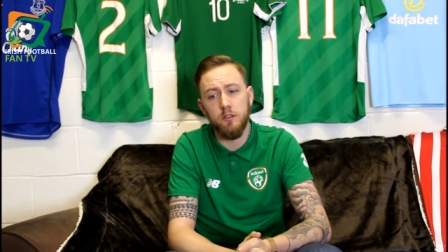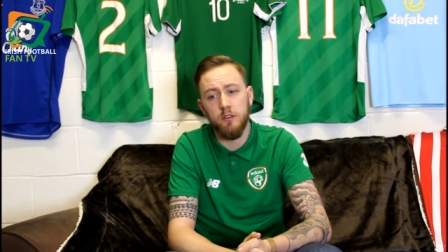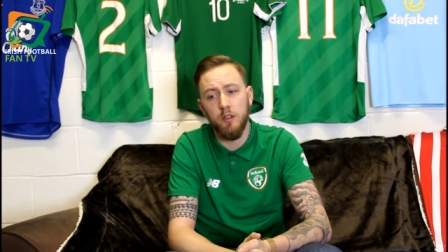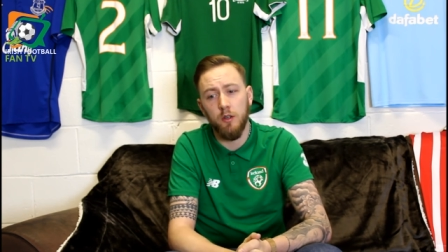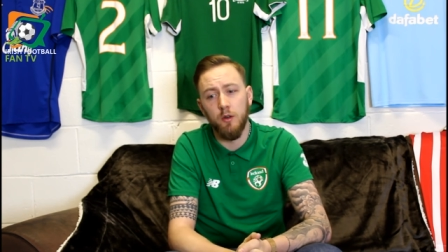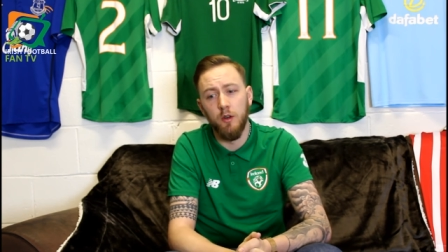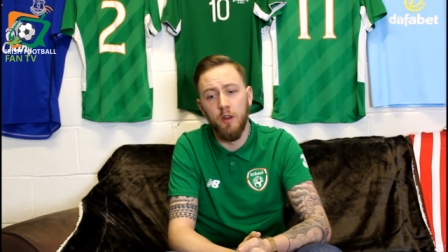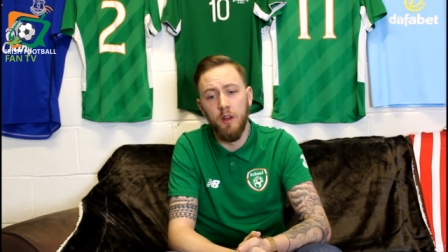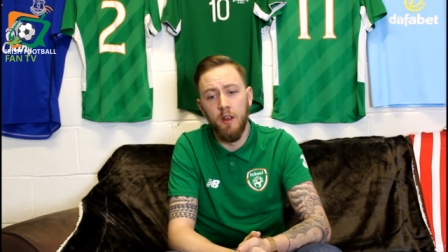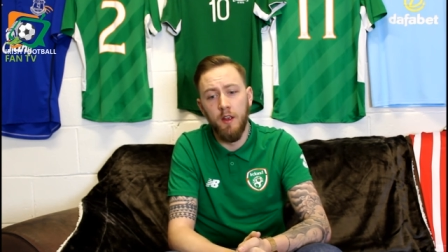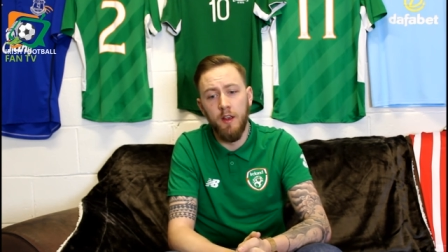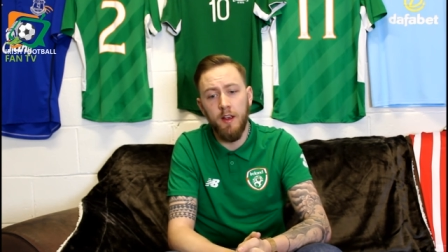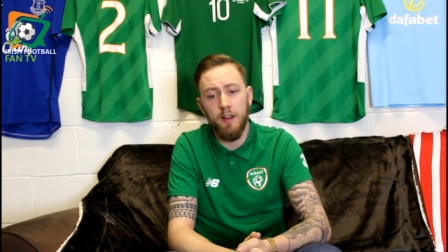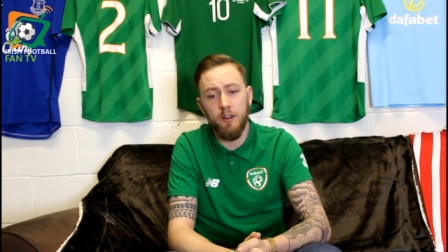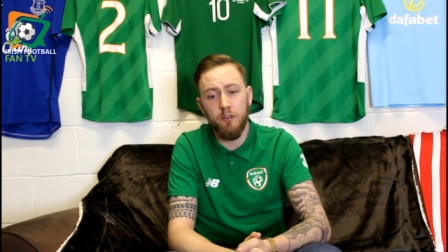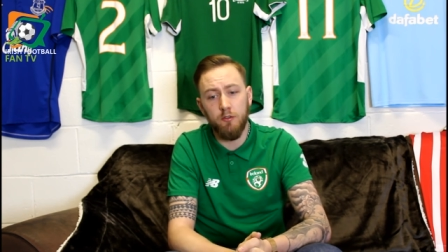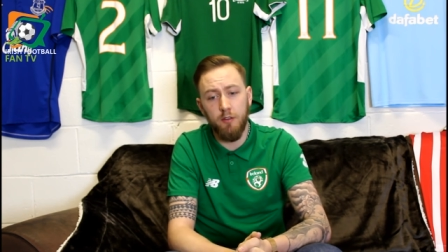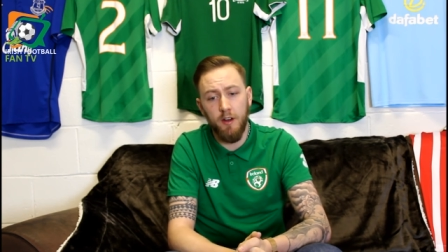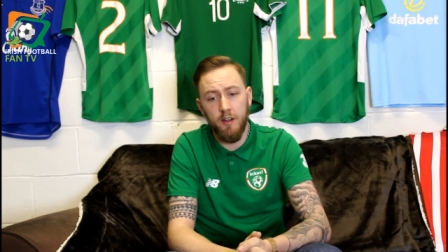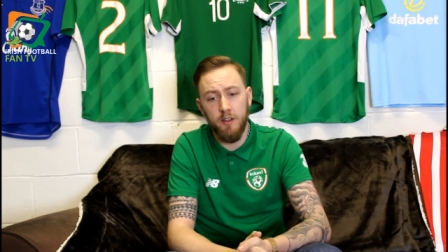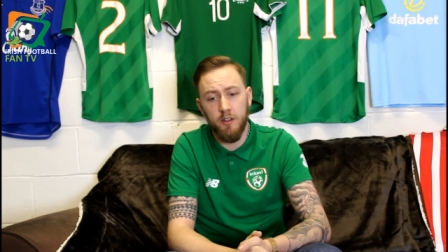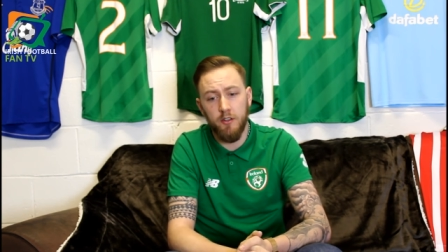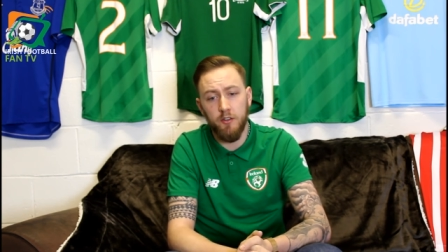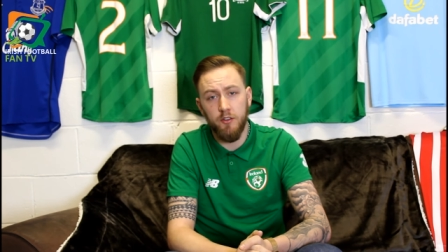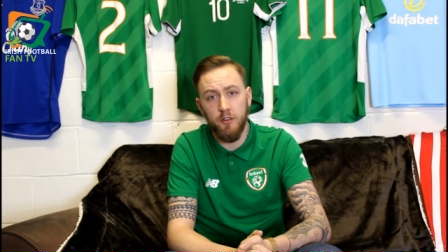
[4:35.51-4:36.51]
So it's
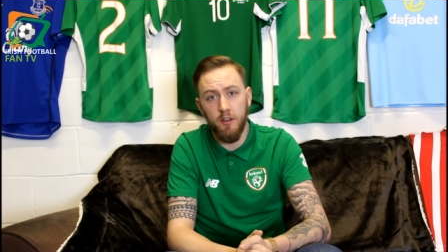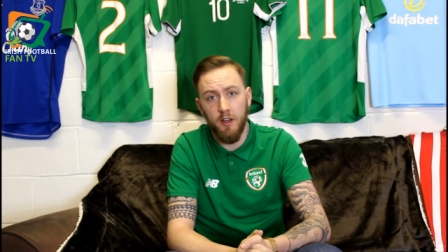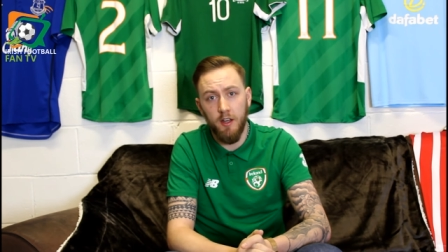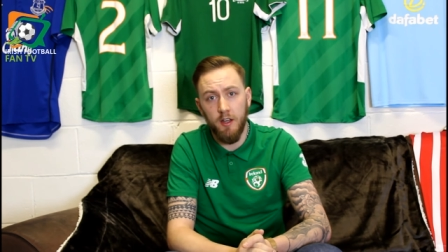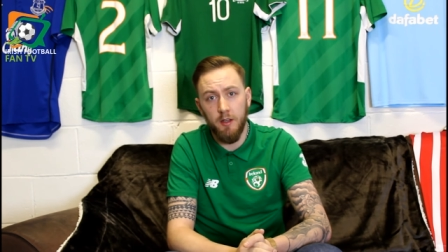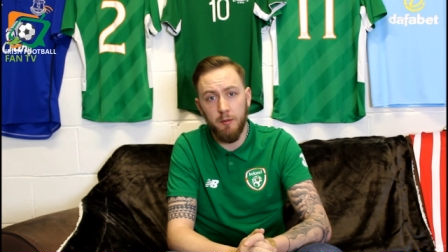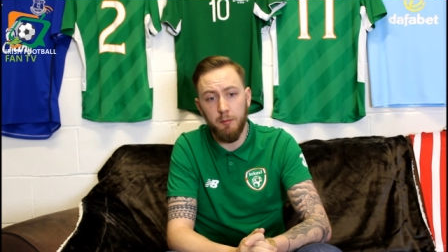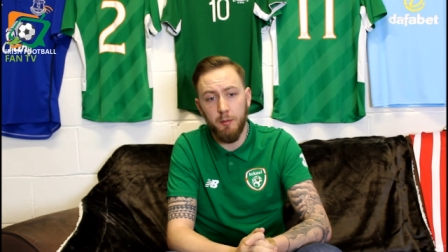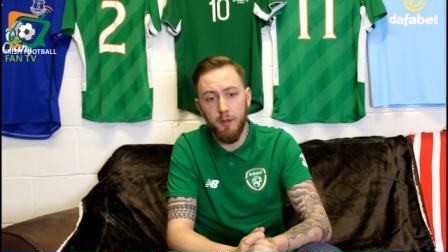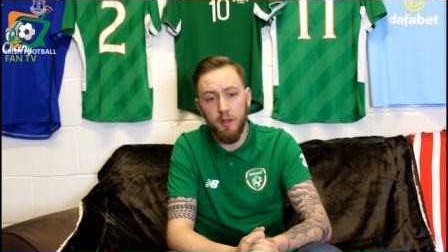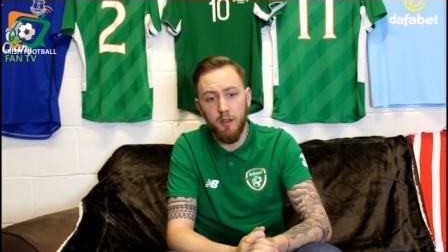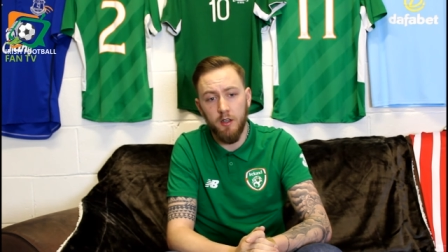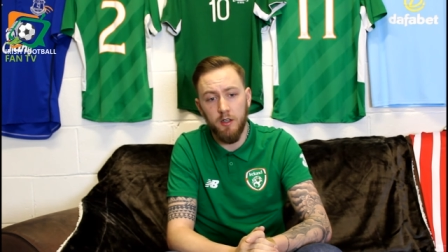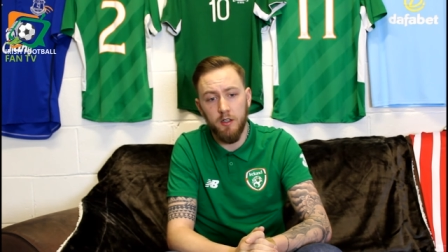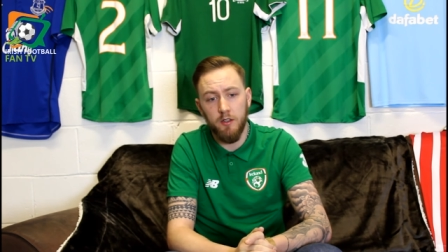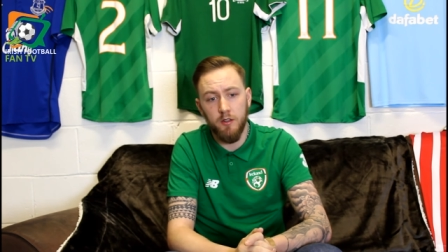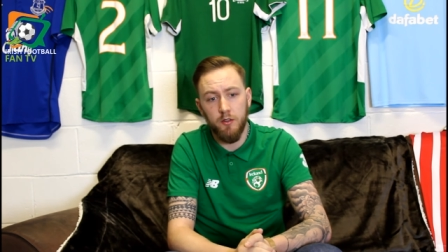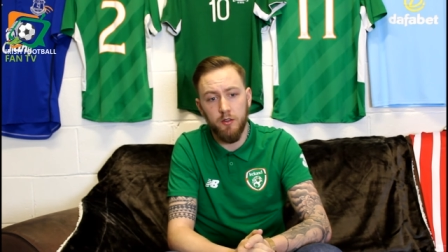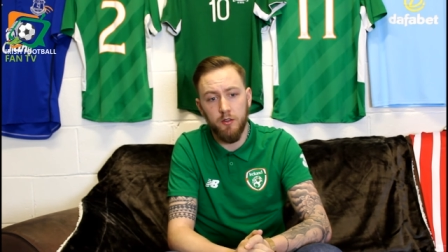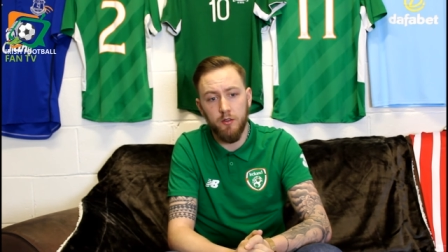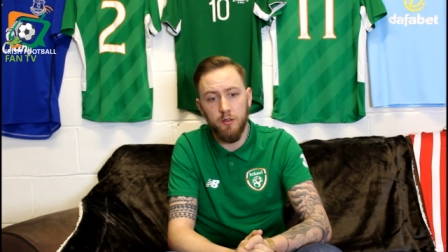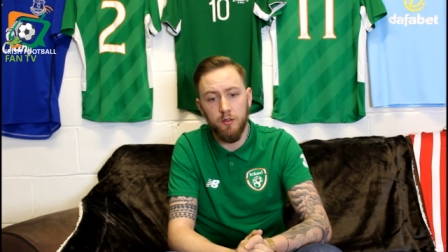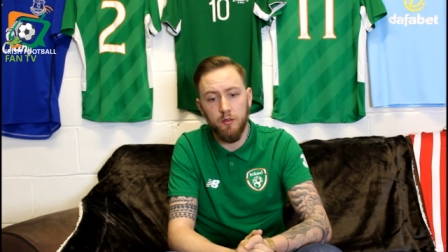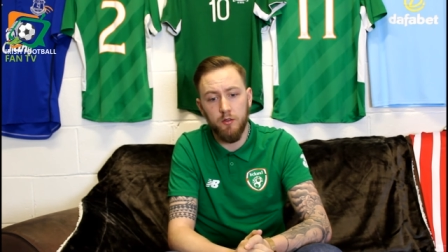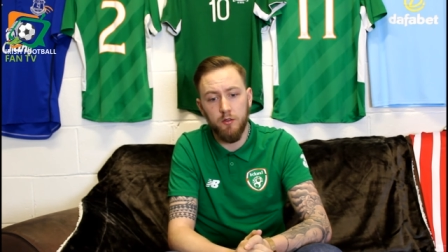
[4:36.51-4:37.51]
great to see
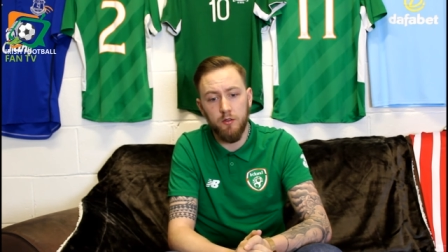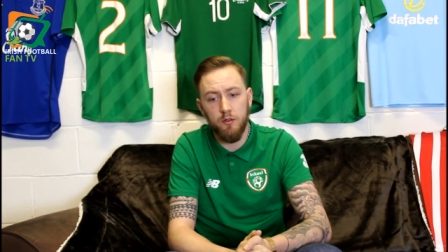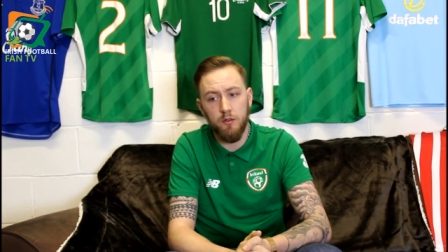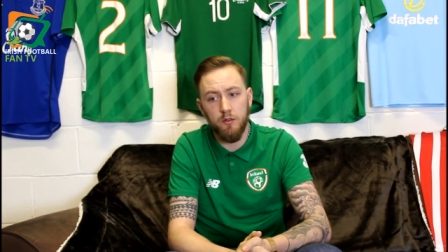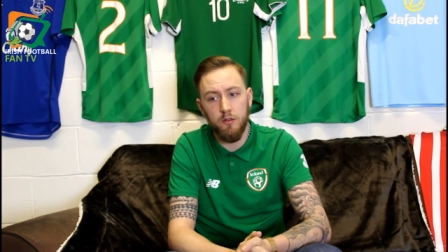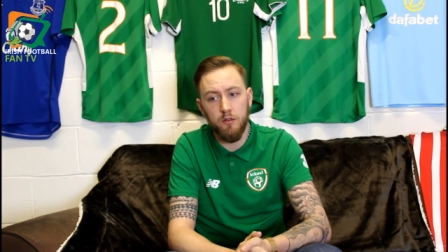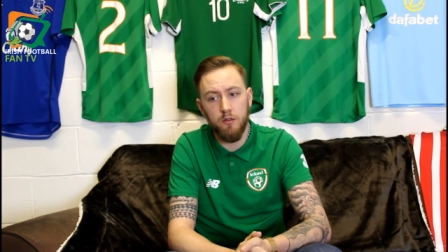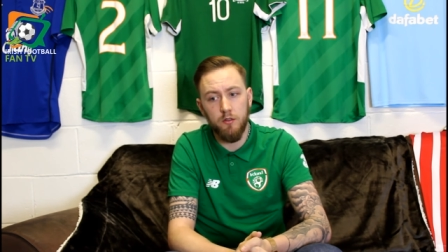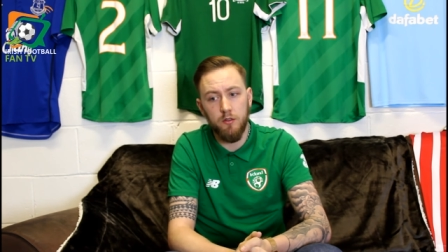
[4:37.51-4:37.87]
because